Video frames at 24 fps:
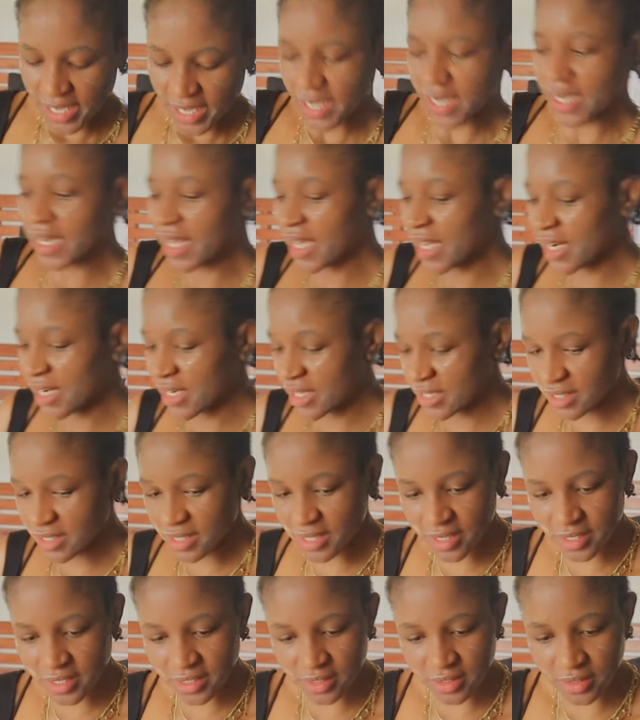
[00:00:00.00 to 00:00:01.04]
And then
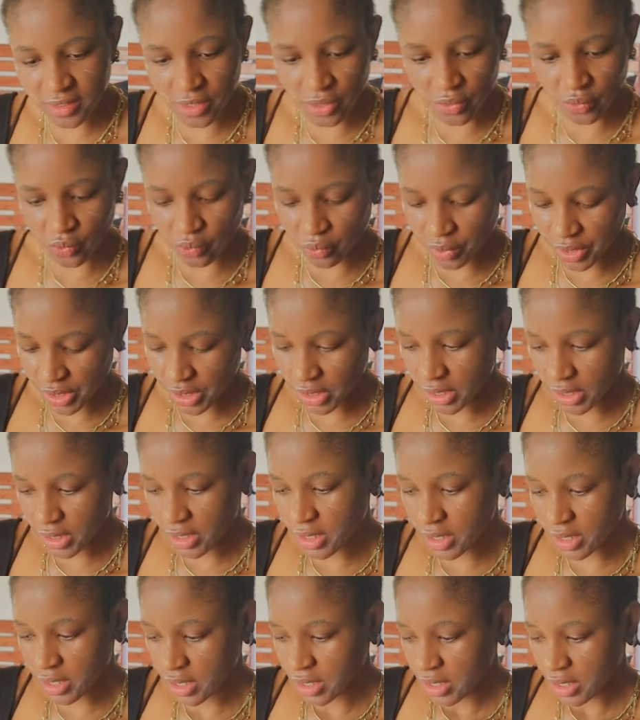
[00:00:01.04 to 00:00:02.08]
this is the wig.
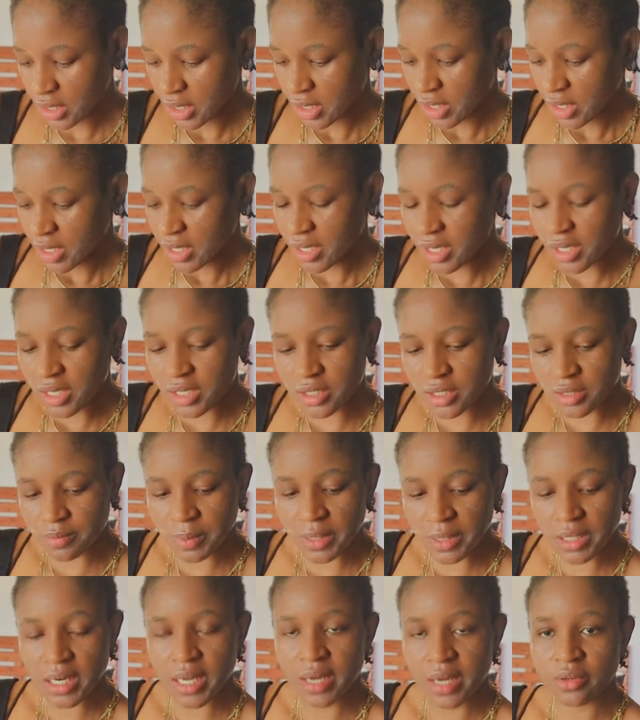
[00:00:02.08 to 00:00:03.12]
It's
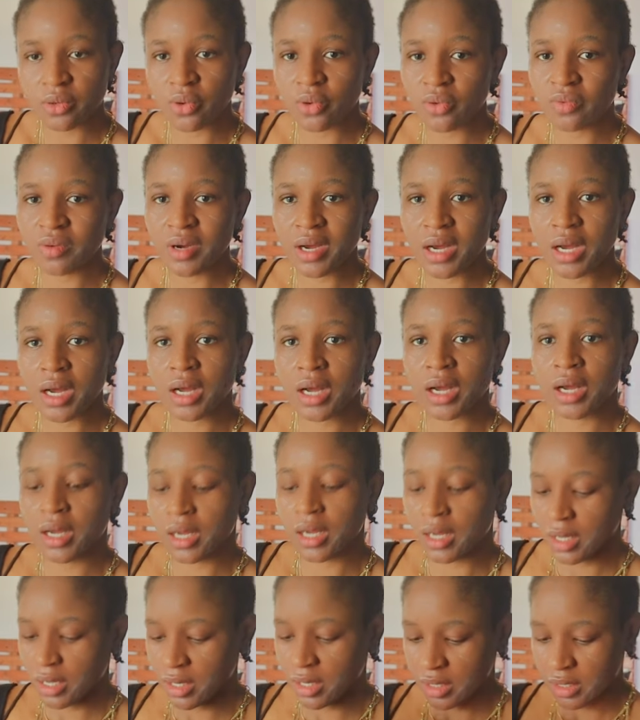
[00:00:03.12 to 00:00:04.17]
been like over
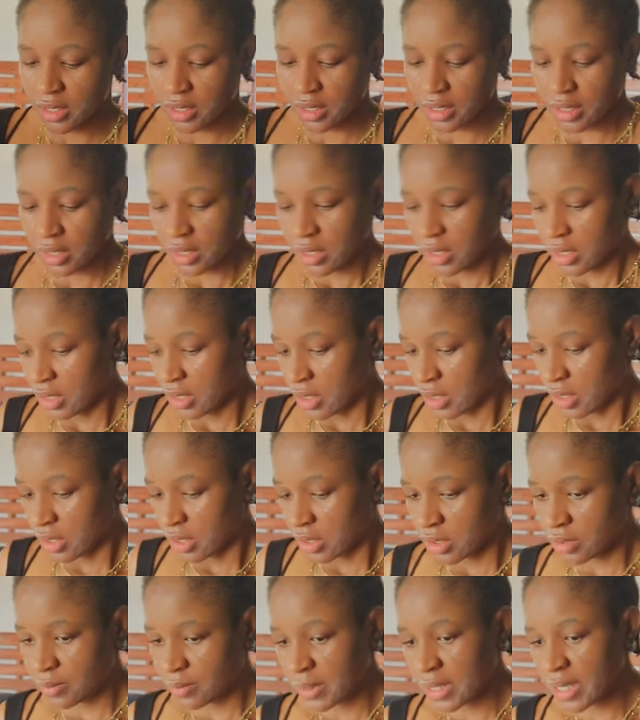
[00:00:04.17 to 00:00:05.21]

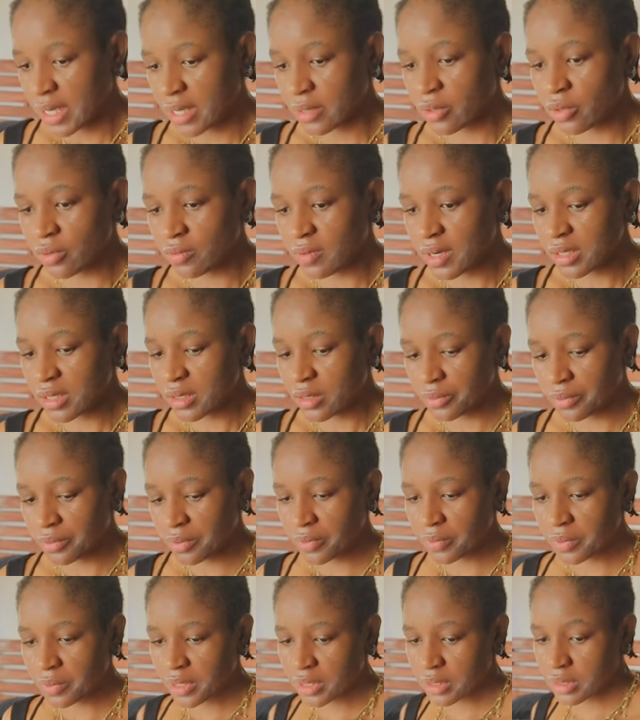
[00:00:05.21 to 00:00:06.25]
3
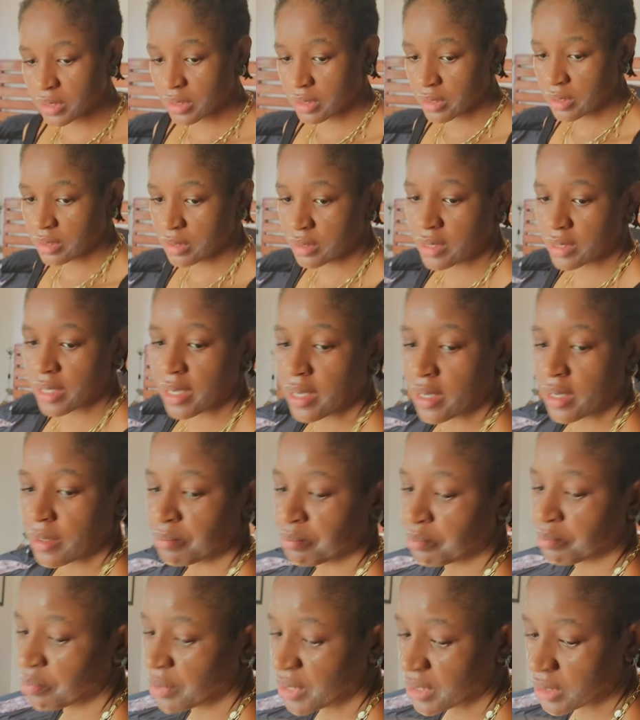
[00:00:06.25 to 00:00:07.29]
weeks since I
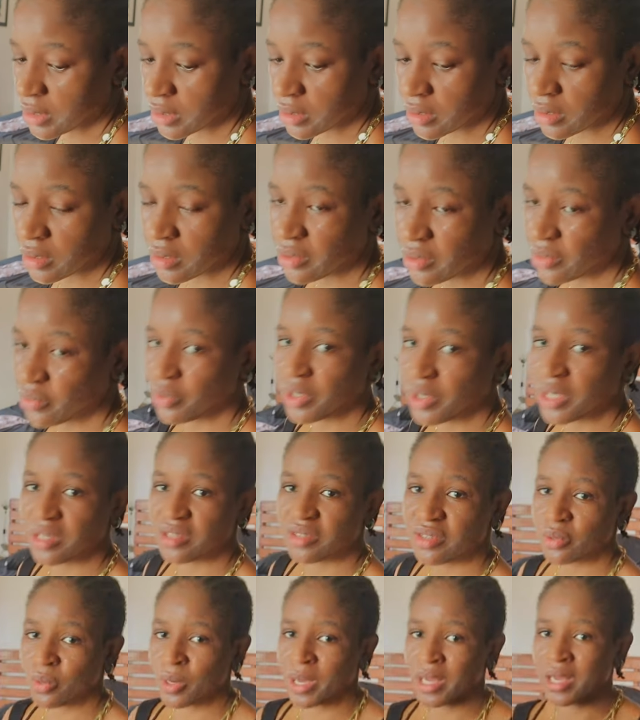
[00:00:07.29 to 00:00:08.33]
picked this wig,
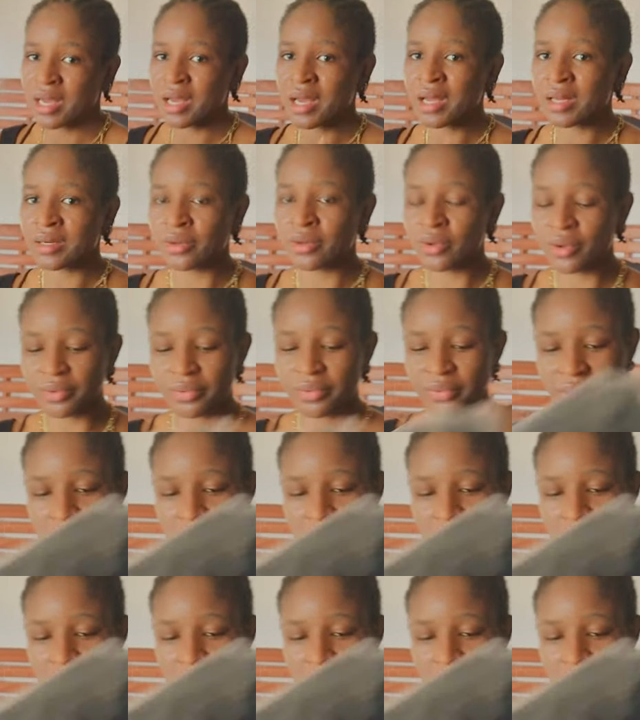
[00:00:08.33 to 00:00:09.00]
so I cannot